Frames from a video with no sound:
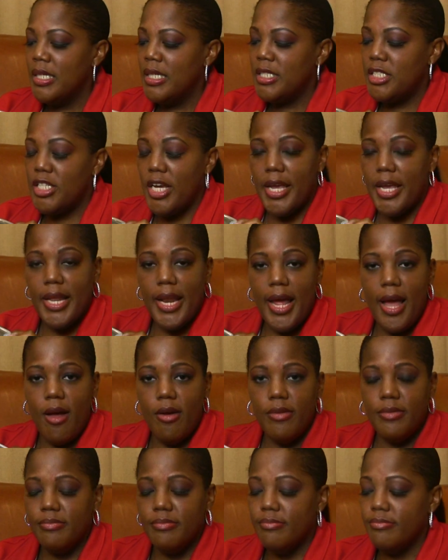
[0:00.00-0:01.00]
check it
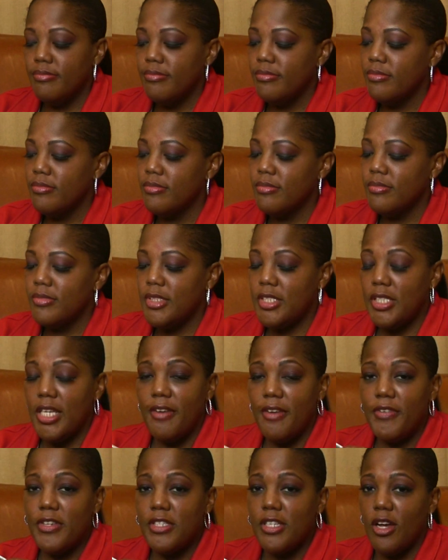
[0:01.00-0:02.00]
out, see
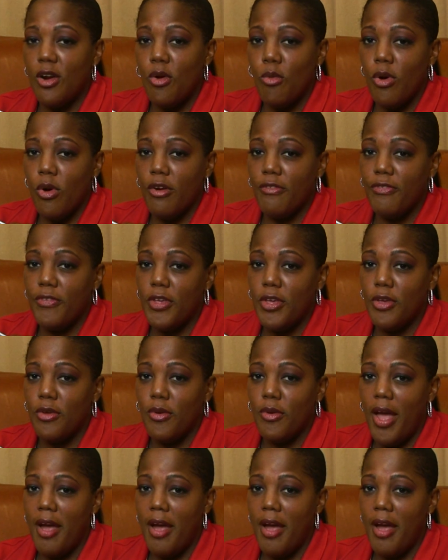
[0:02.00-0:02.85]
if it's going to work for you.